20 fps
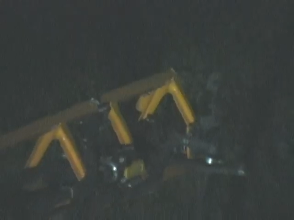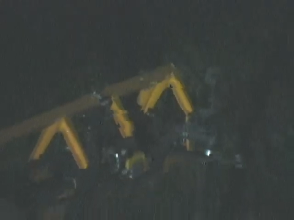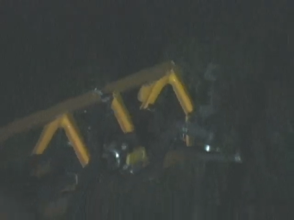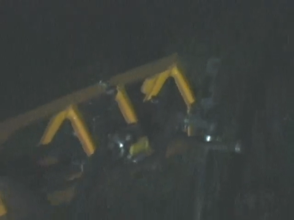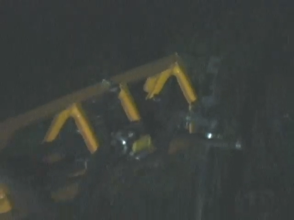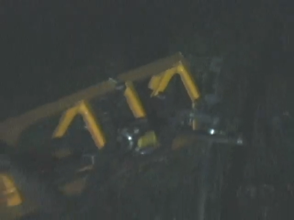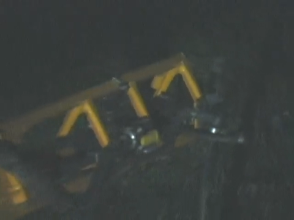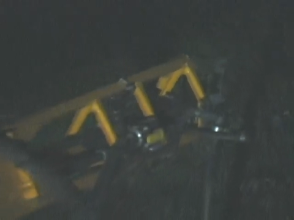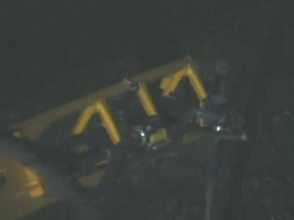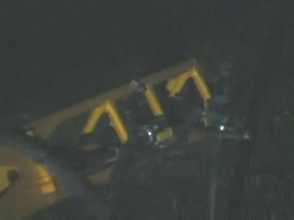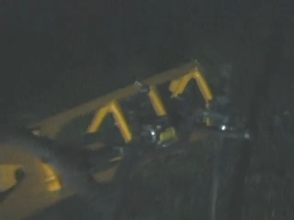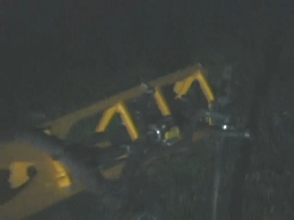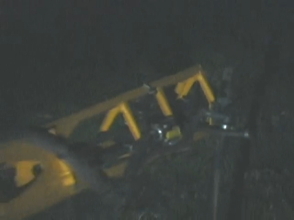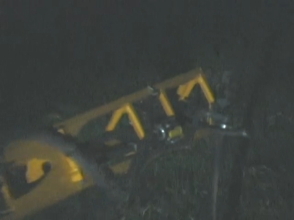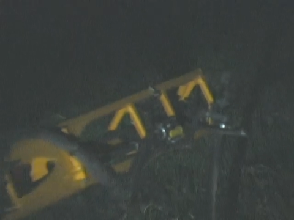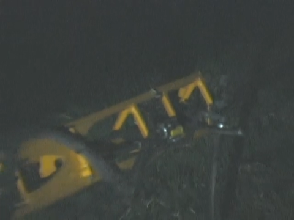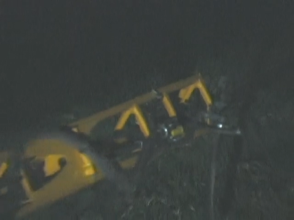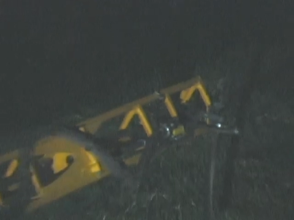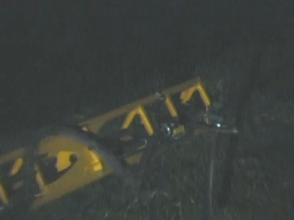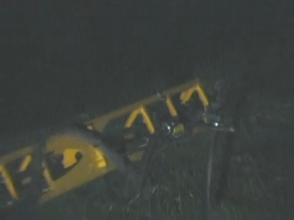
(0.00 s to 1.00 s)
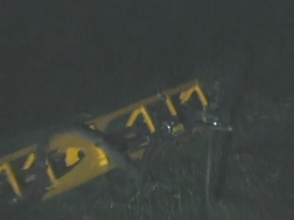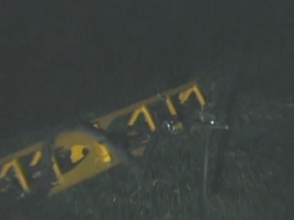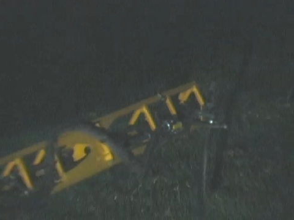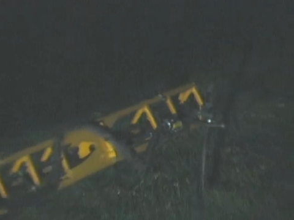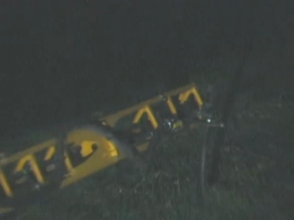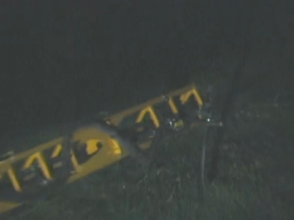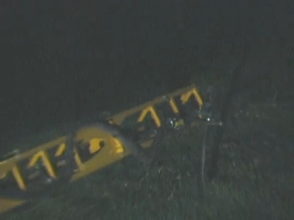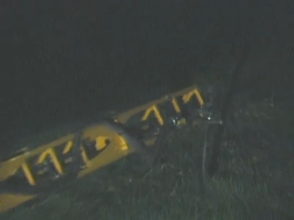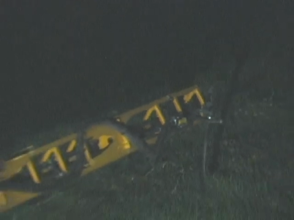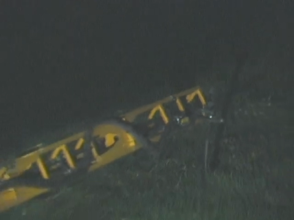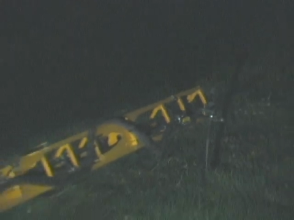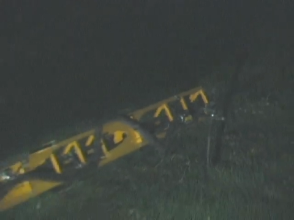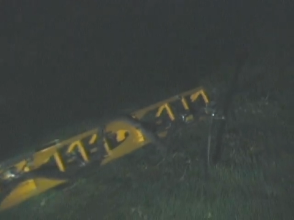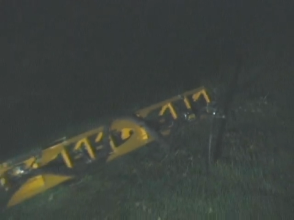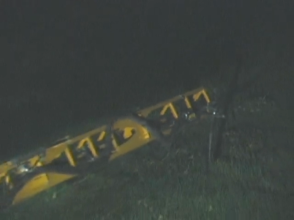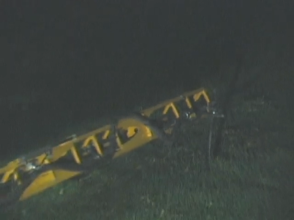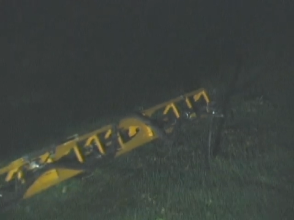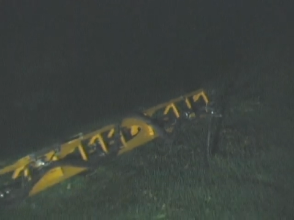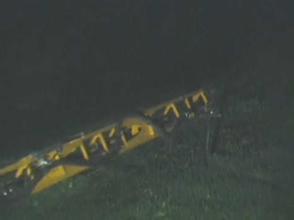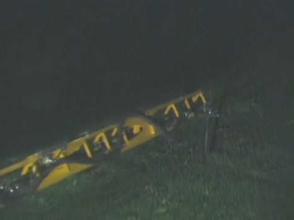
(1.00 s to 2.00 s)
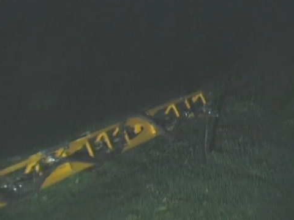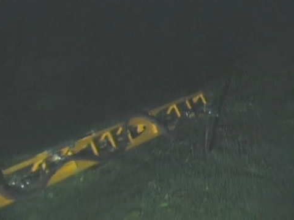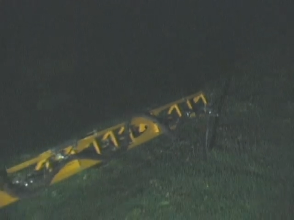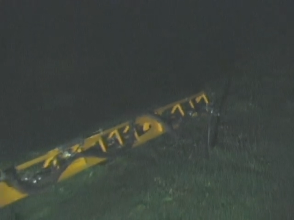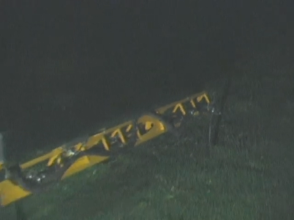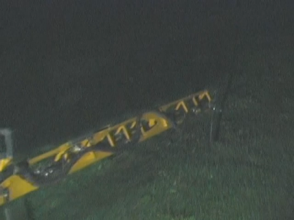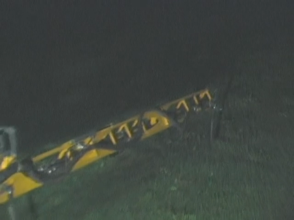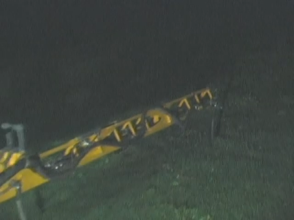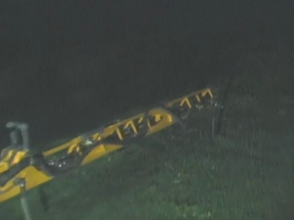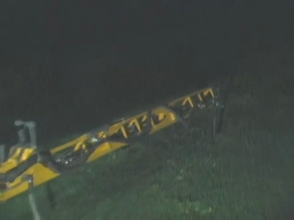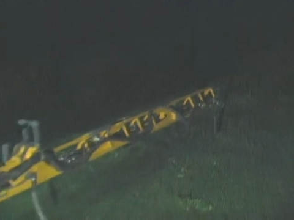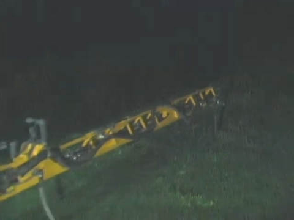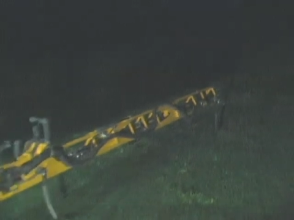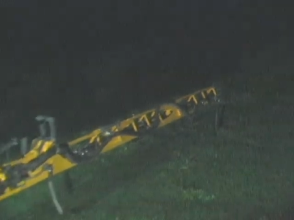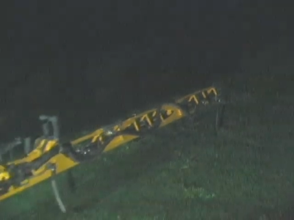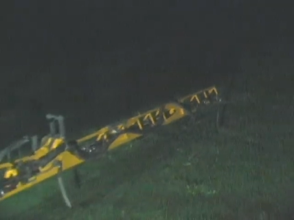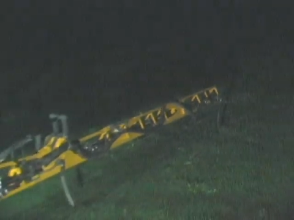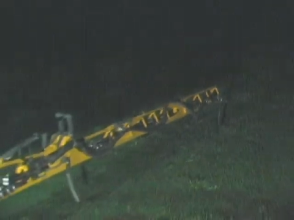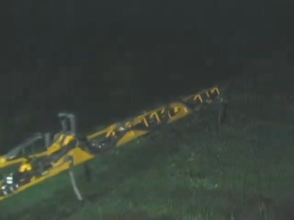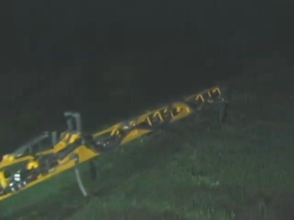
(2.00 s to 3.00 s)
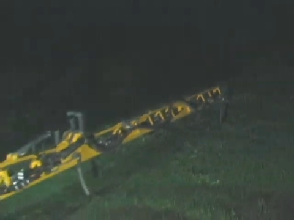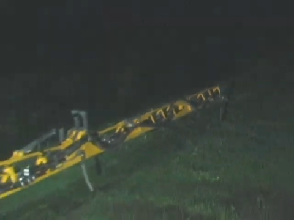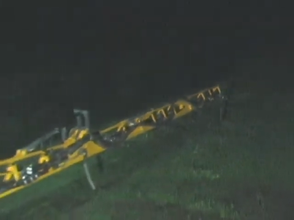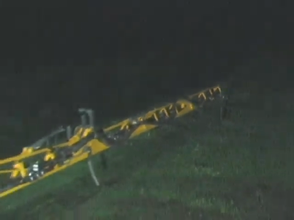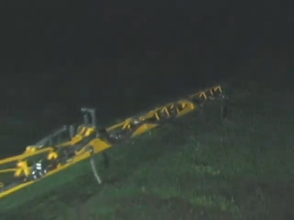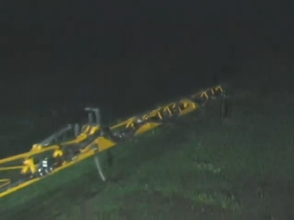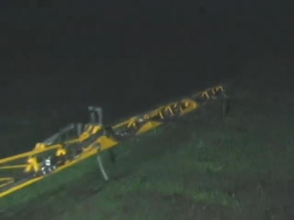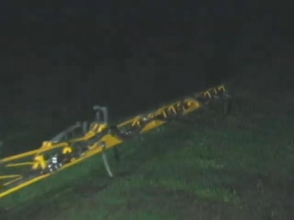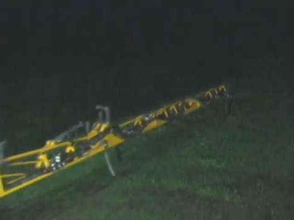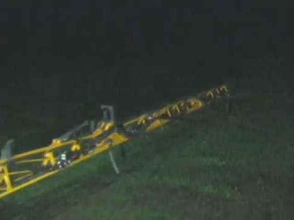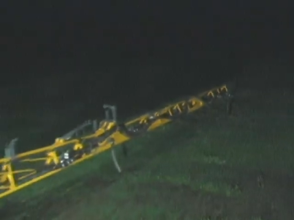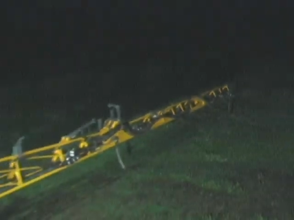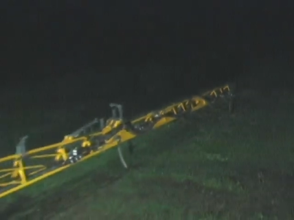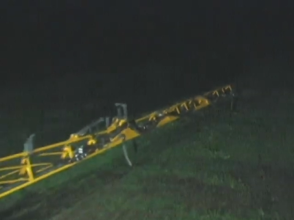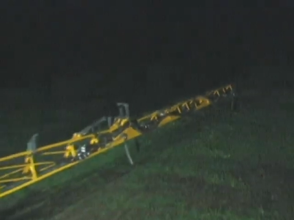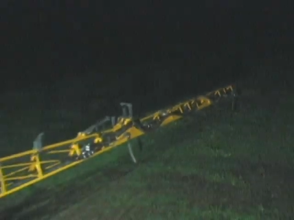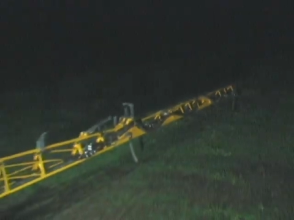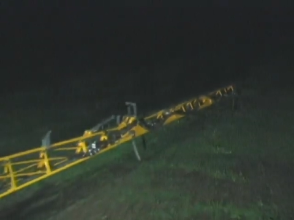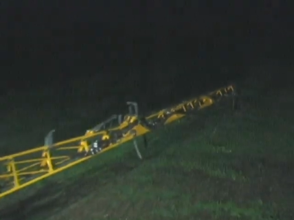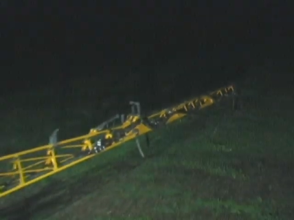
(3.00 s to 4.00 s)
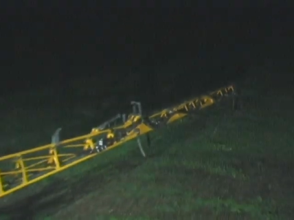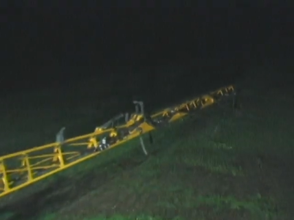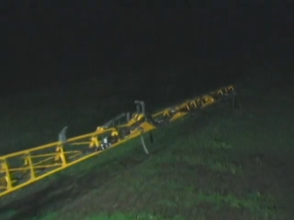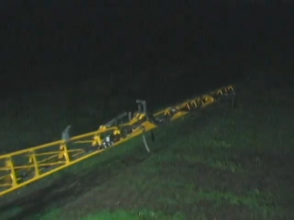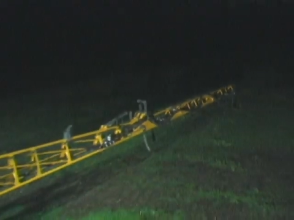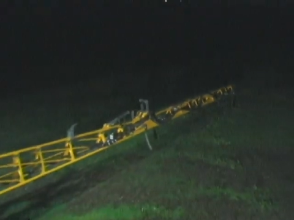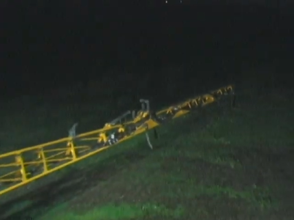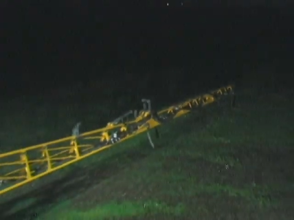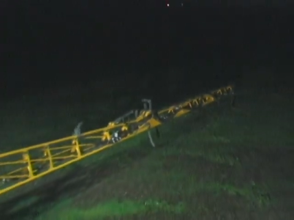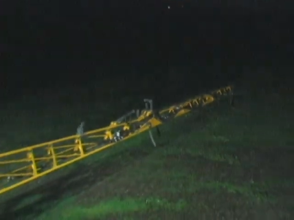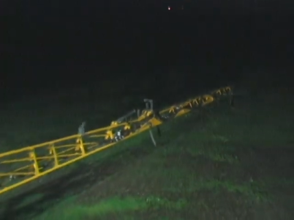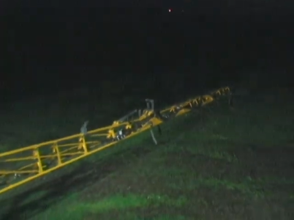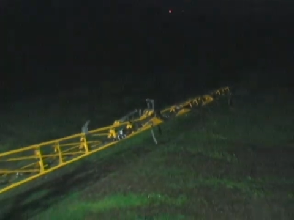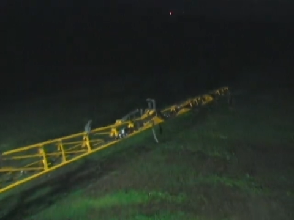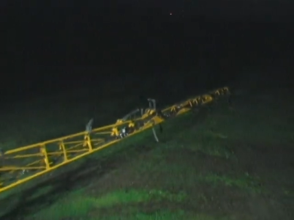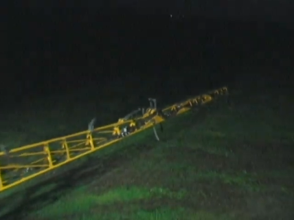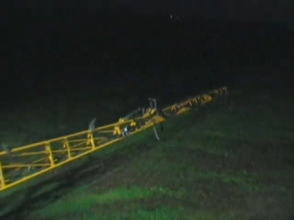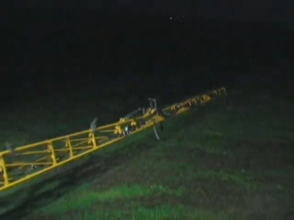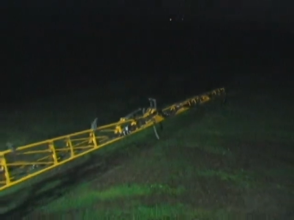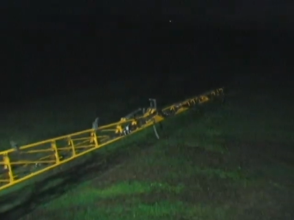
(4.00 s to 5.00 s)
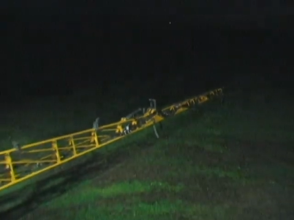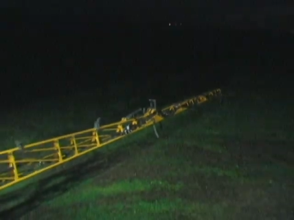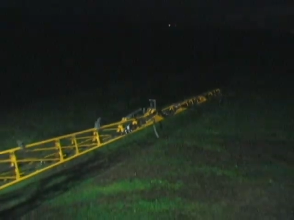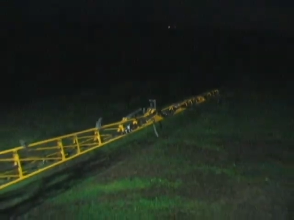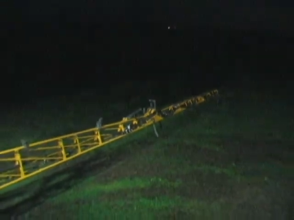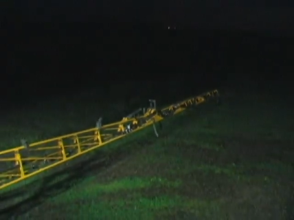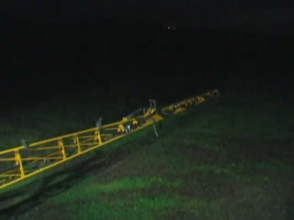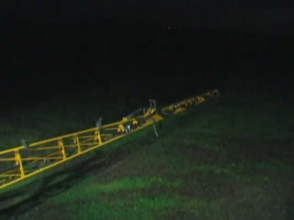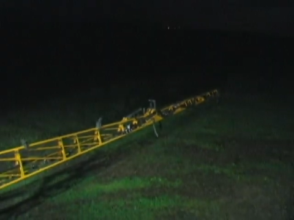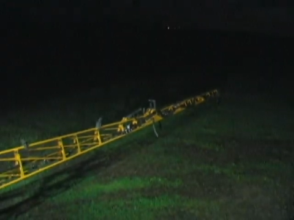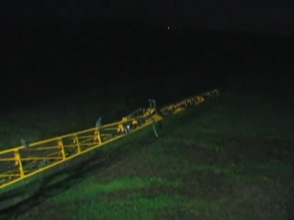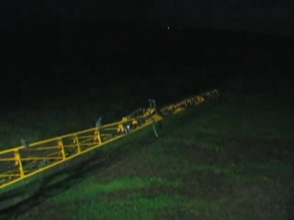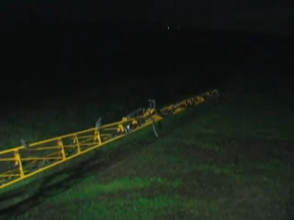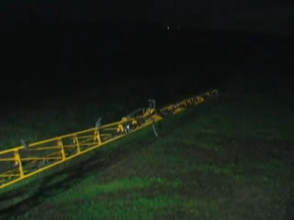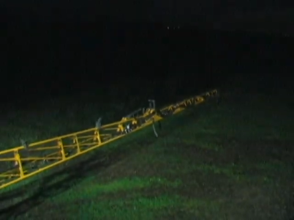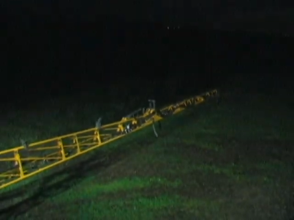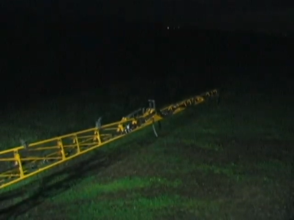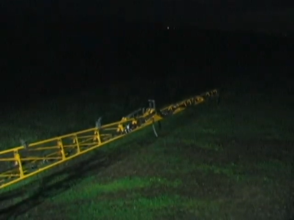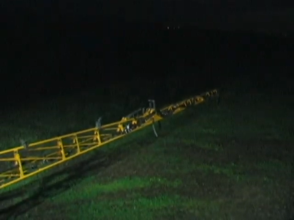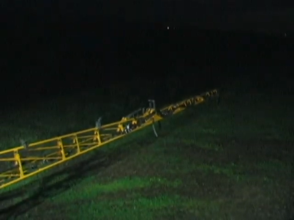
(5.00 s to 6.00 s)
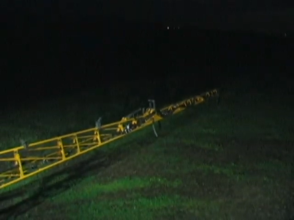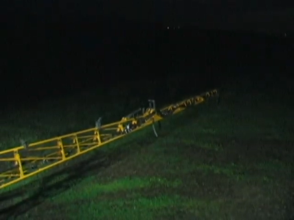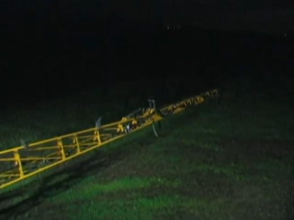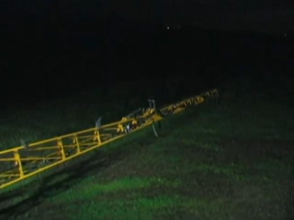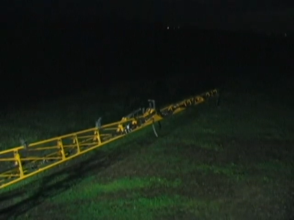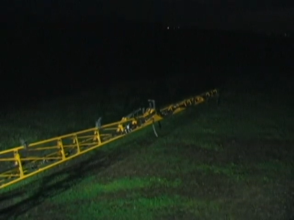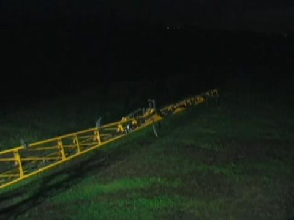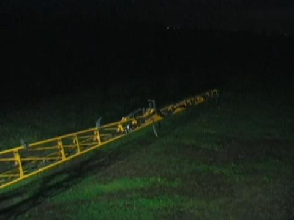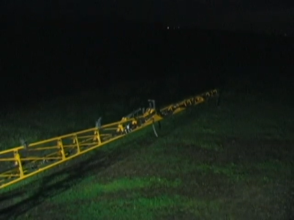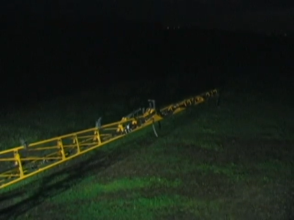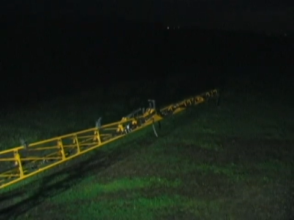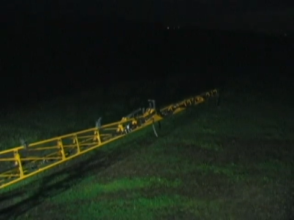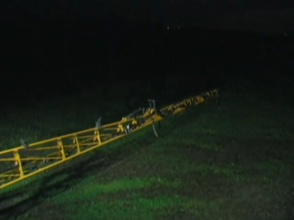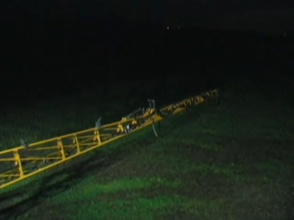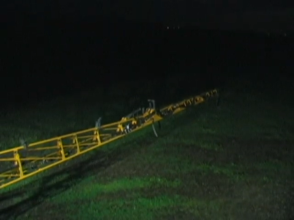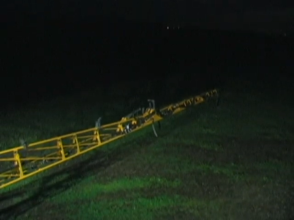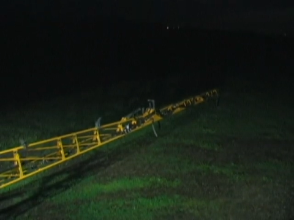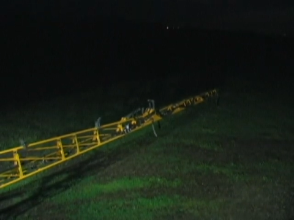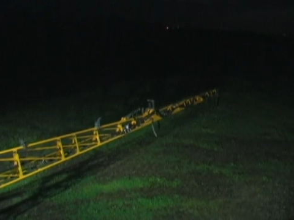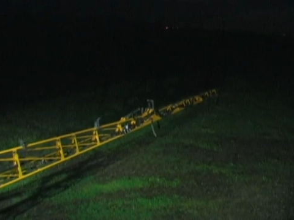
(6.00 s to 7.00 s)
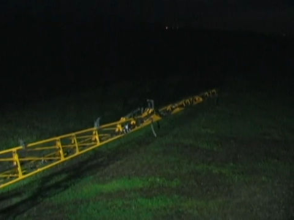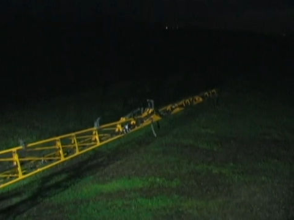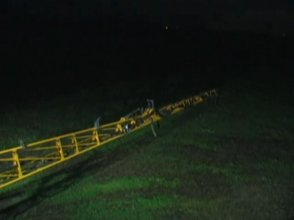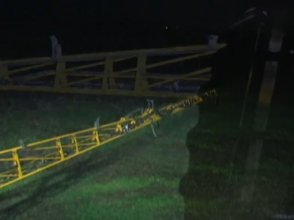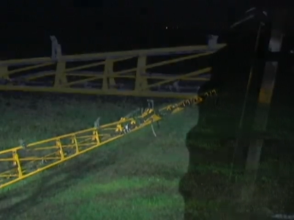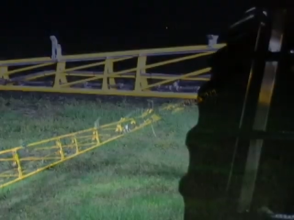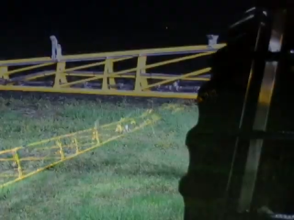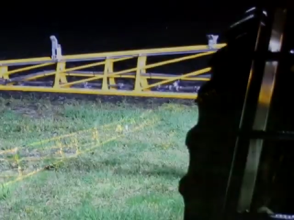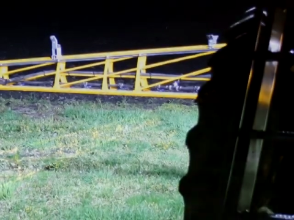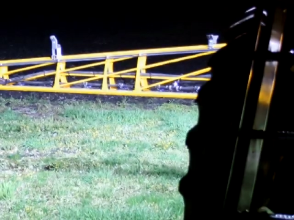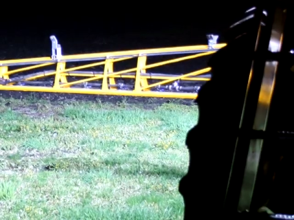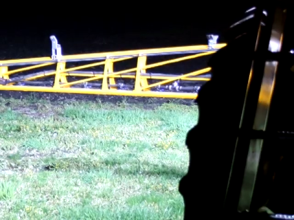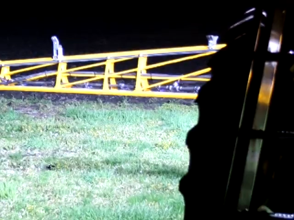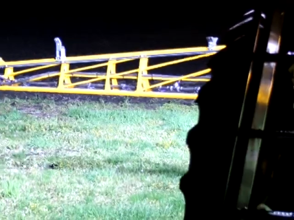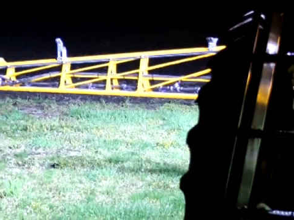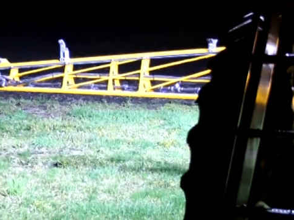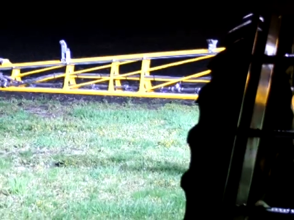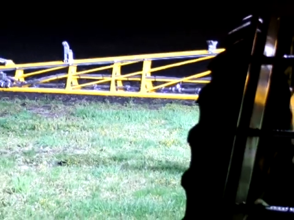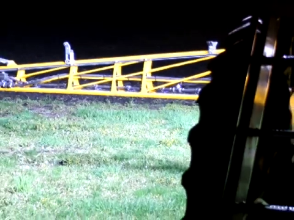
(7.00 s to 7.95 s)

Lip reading: Nobody's mouth can be seen.